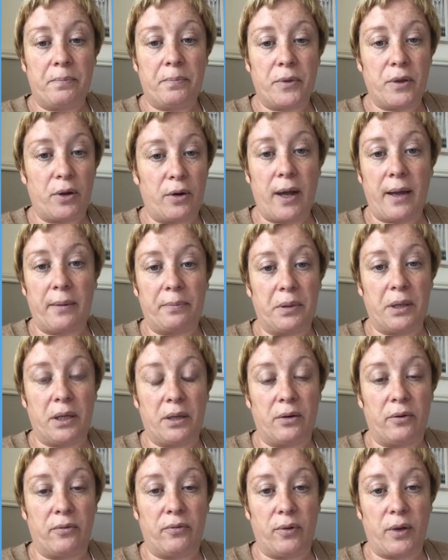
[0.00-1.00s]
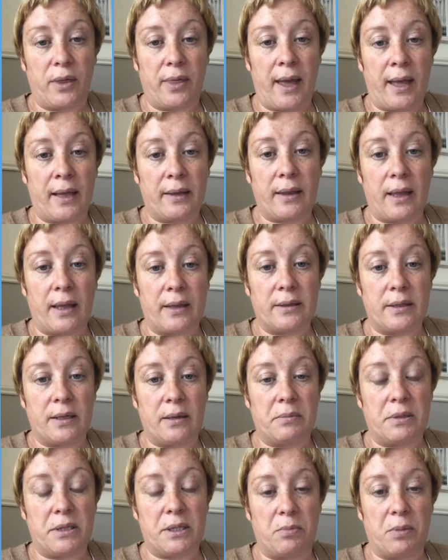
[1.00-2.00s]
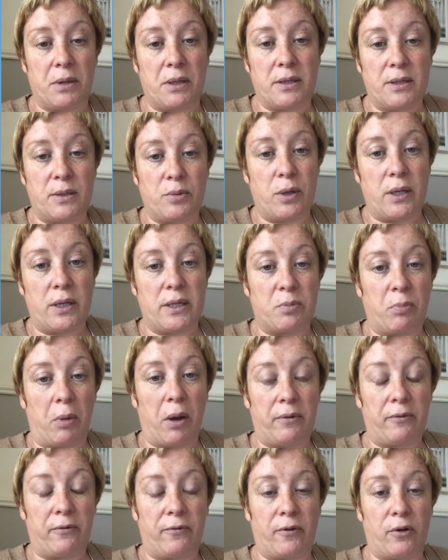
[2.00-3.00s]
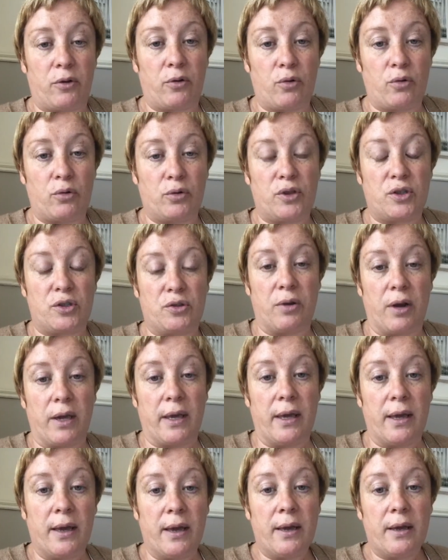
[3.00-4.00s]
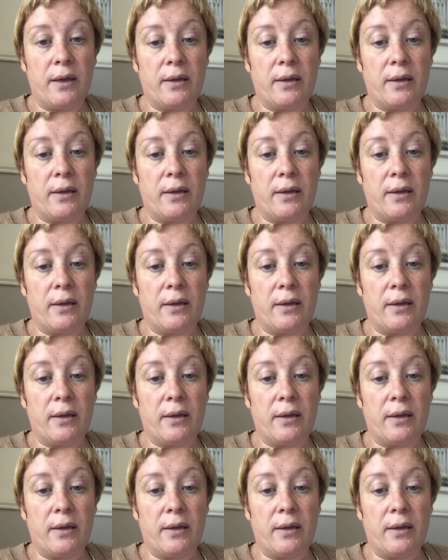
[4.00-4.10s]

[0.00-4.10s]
they're happy enough with that. That seems to be the sweet spot for grocery,